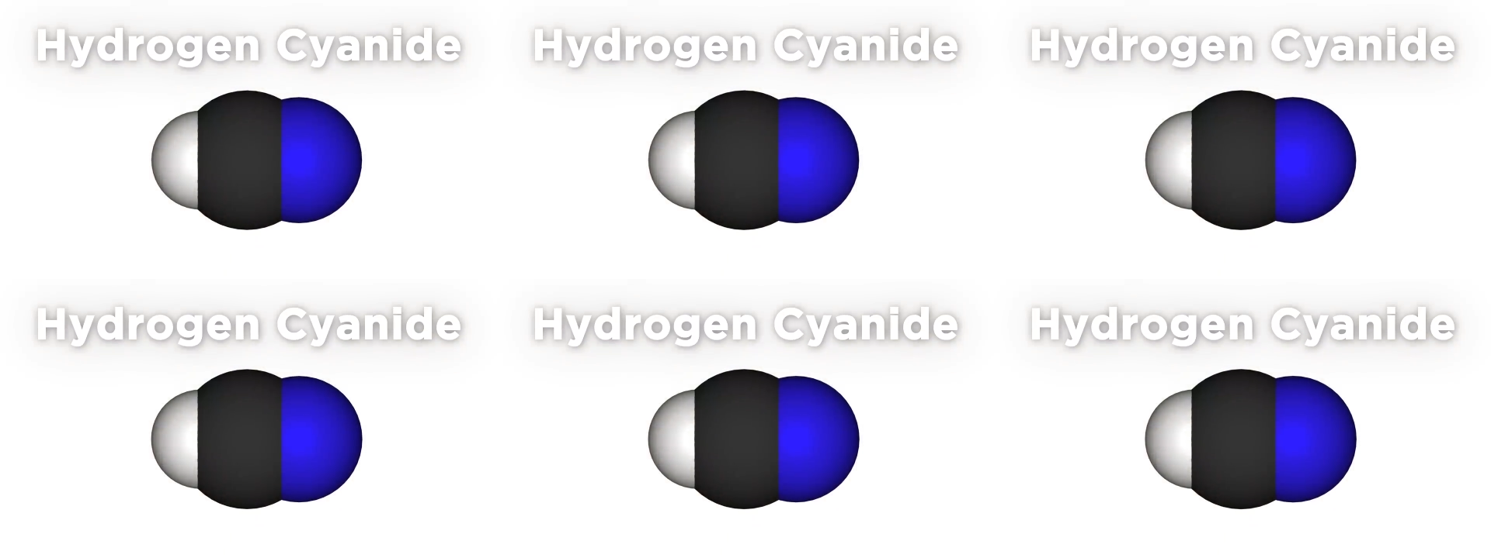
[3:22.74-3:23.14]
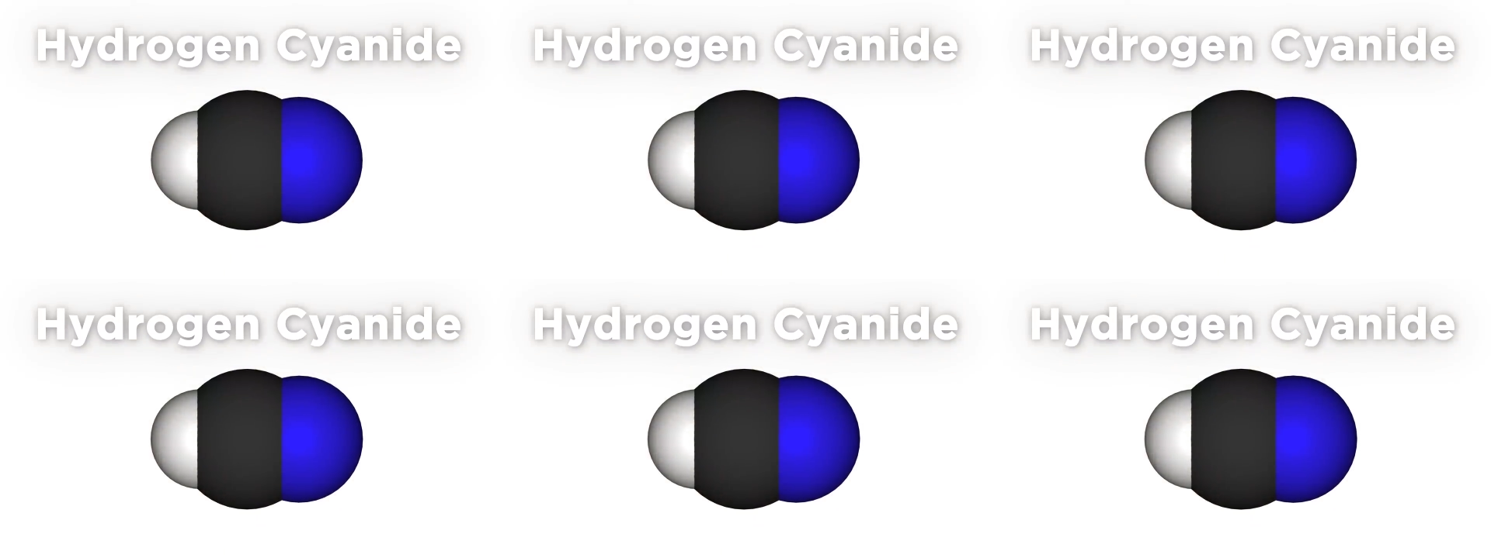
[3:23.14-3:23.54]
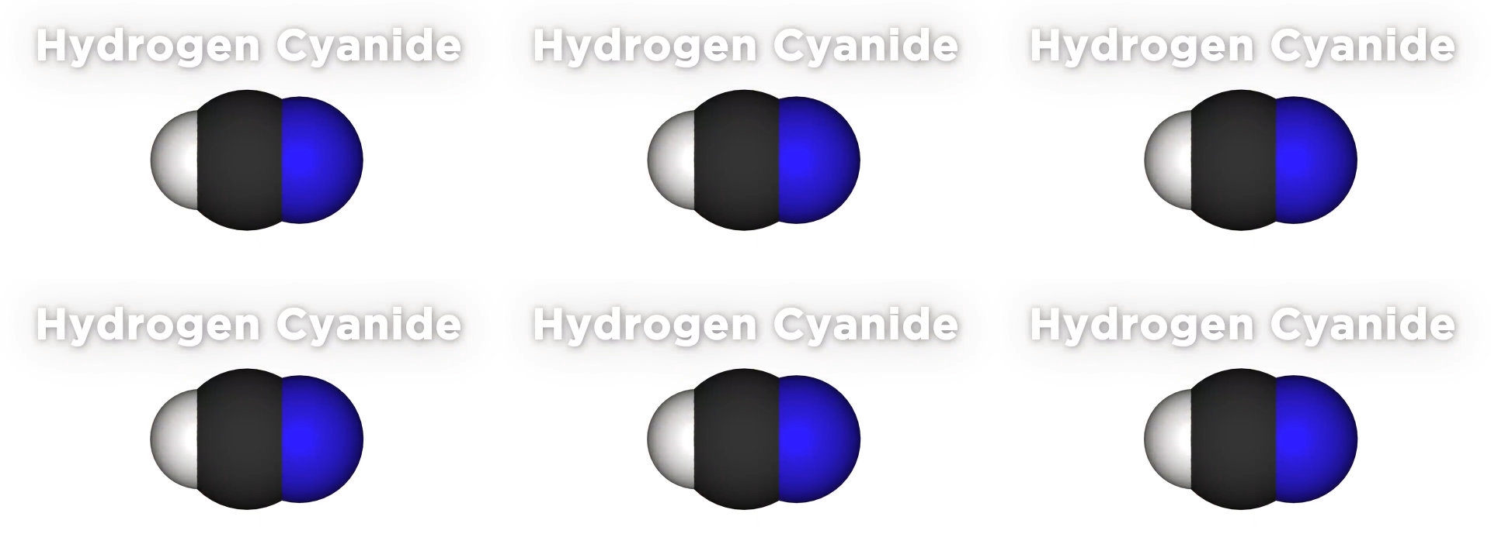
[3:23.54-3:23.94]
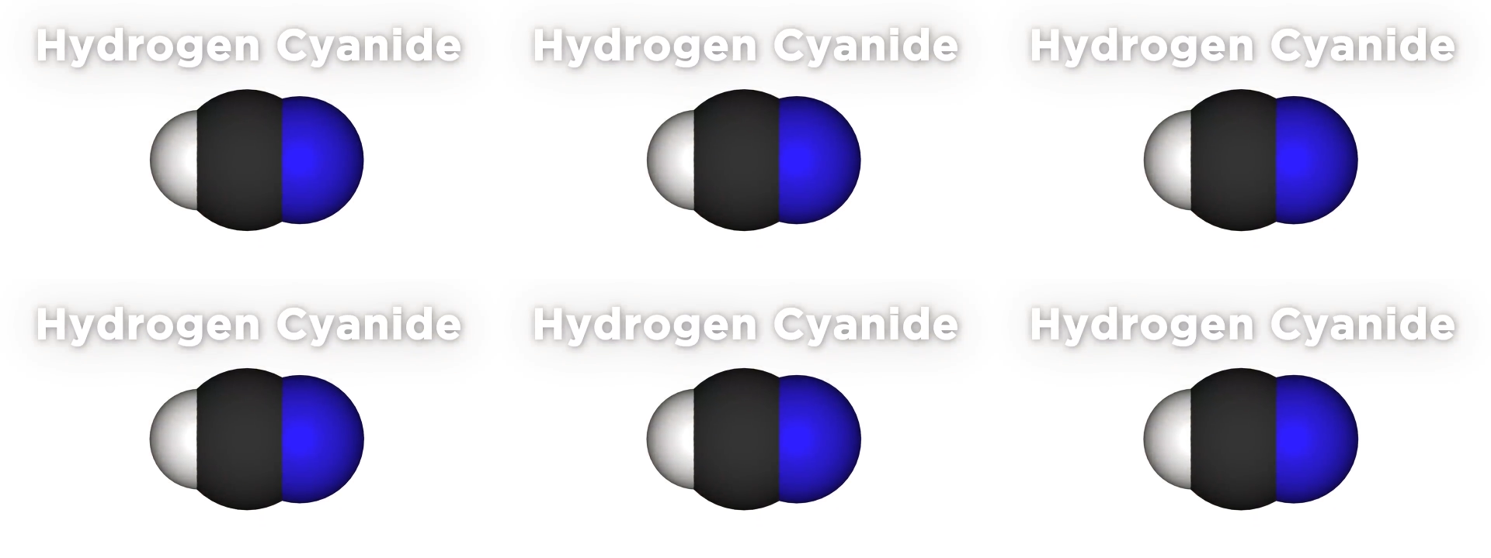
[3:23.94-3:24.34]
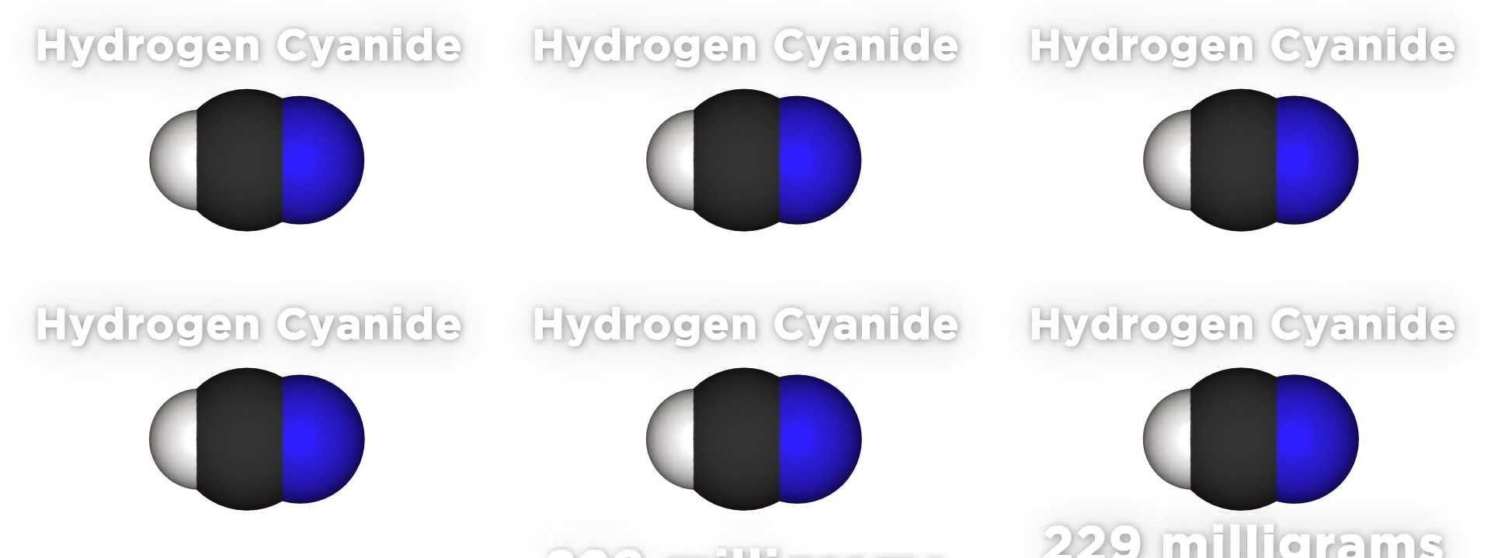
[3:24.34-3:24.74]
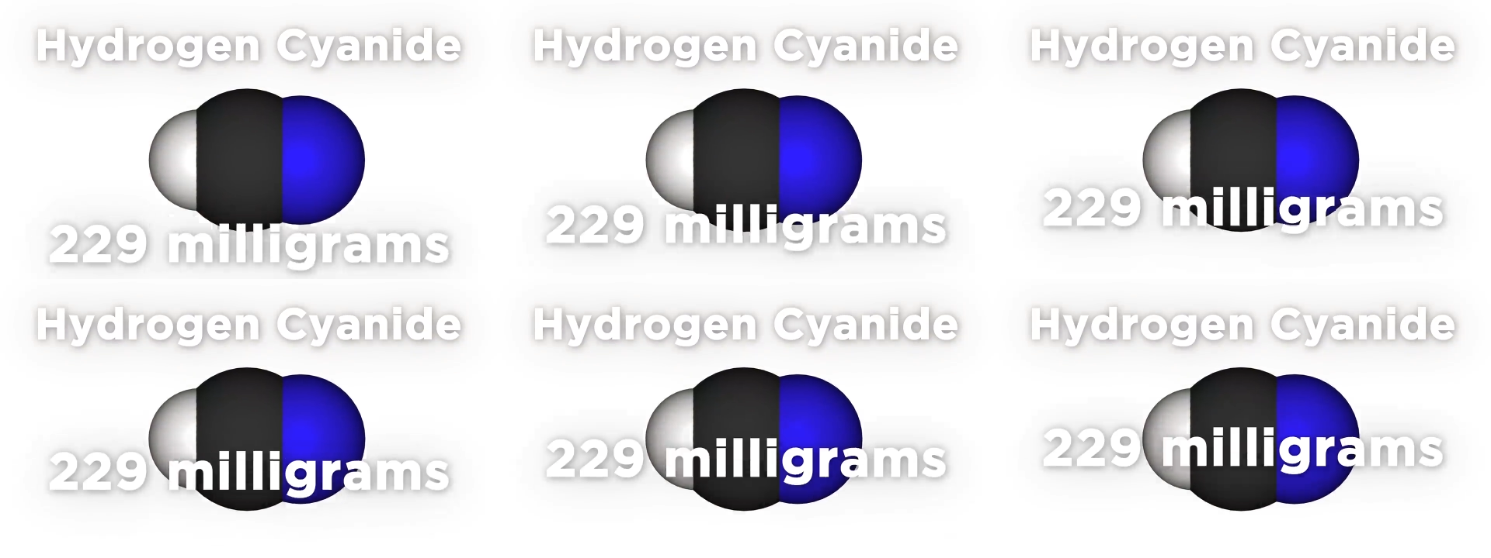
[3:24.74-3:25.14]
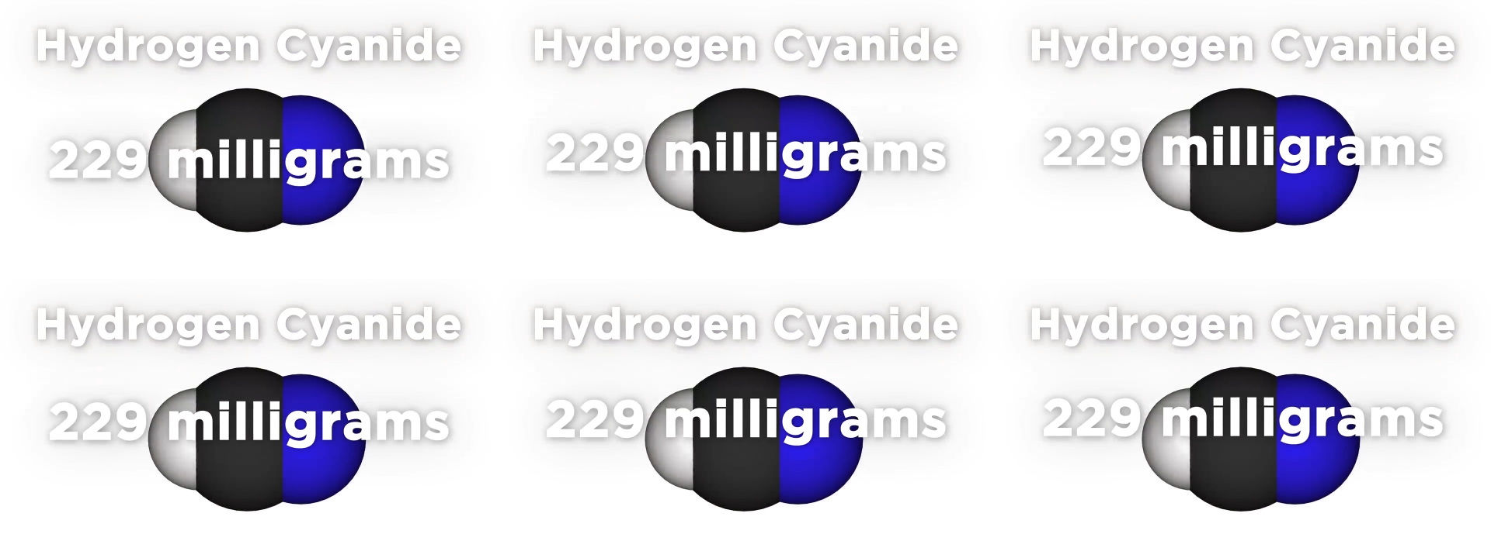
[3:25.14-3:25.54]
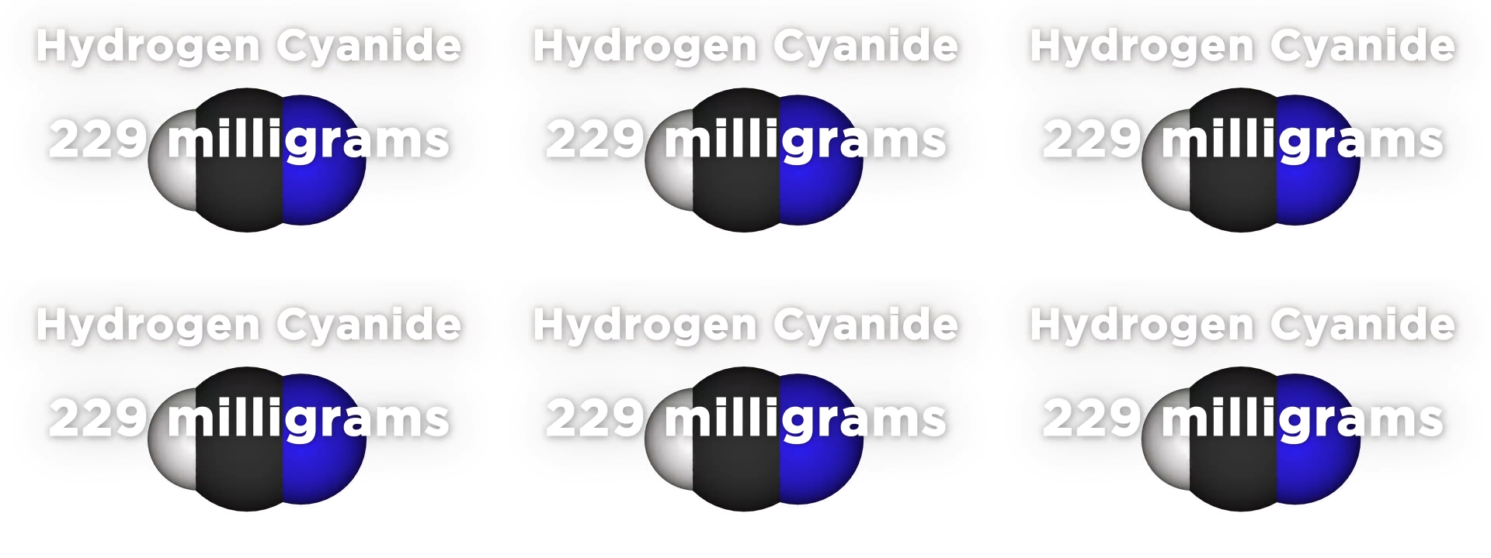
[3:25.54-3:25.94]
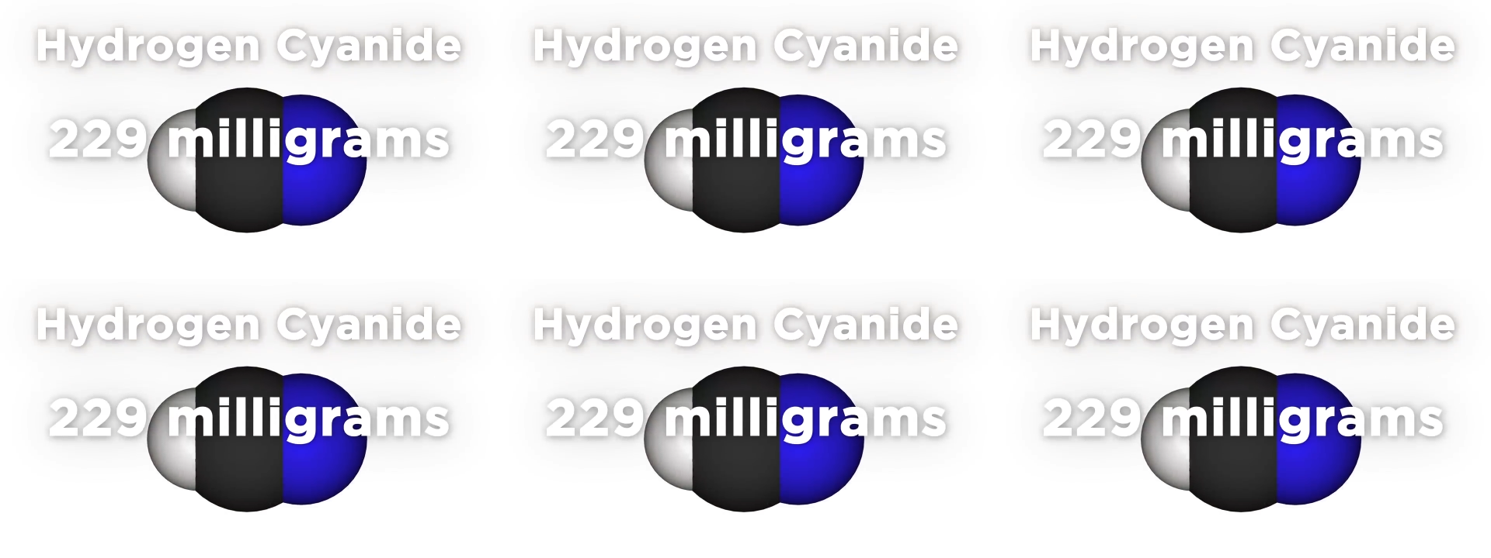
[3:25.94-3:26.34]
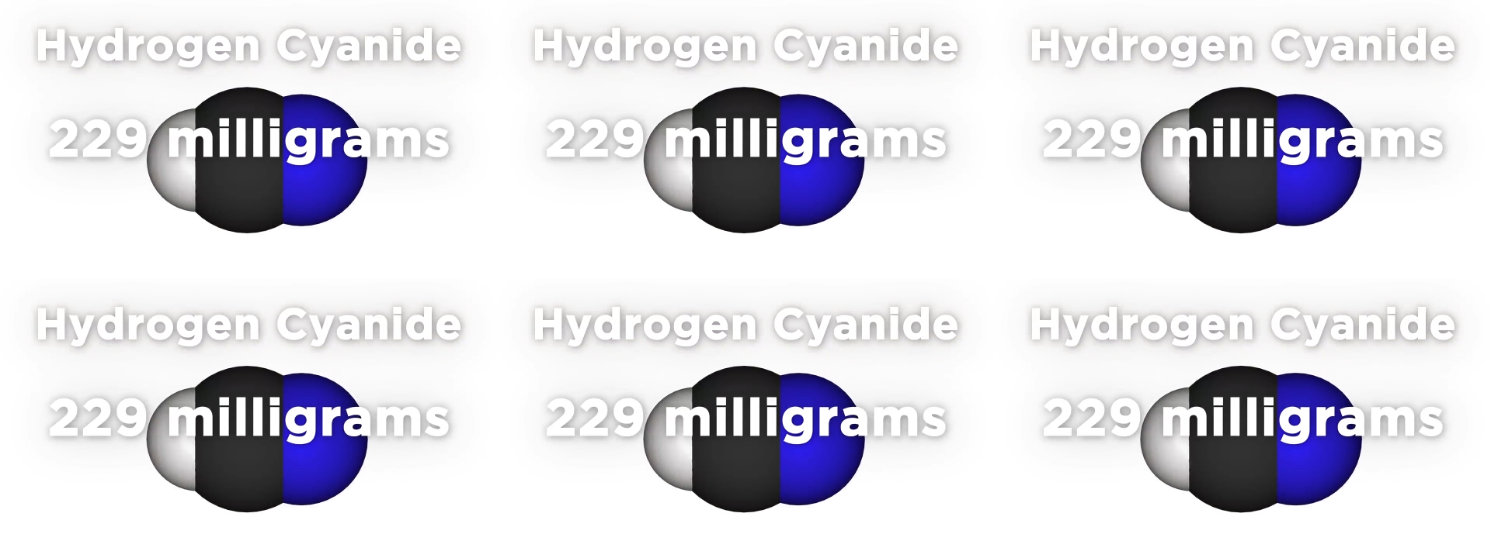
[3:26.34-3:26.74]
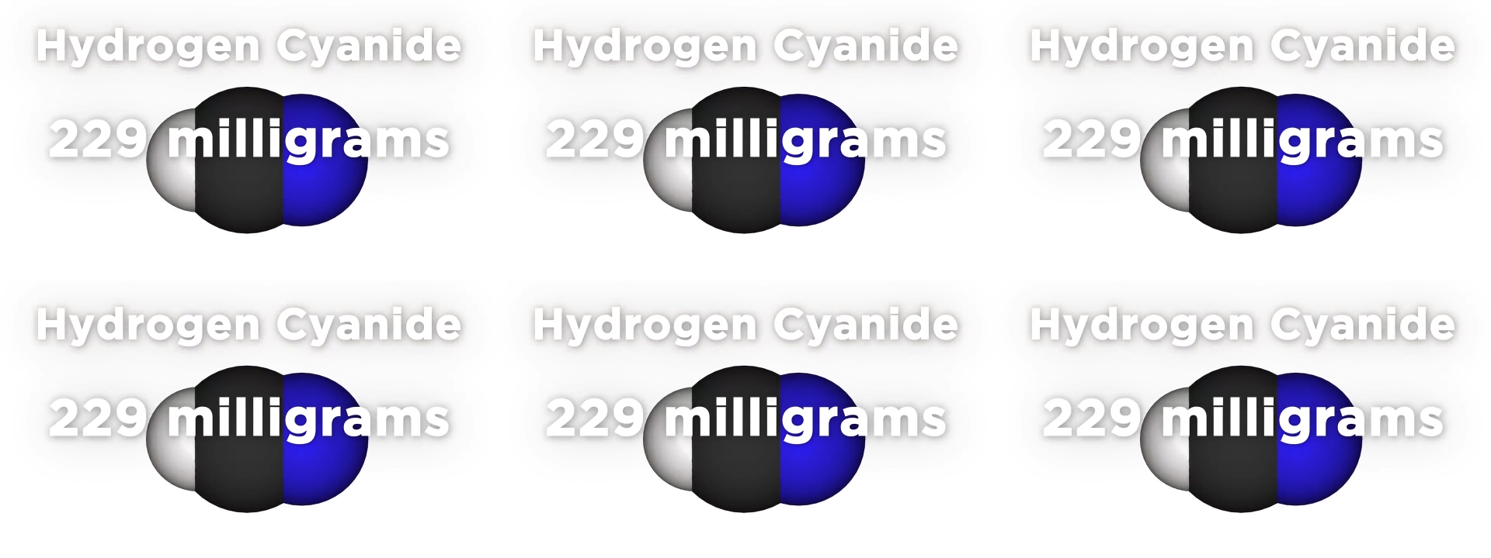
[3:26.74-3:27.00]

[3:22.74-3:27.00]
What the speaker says: No face is visible, so there are no lips to read.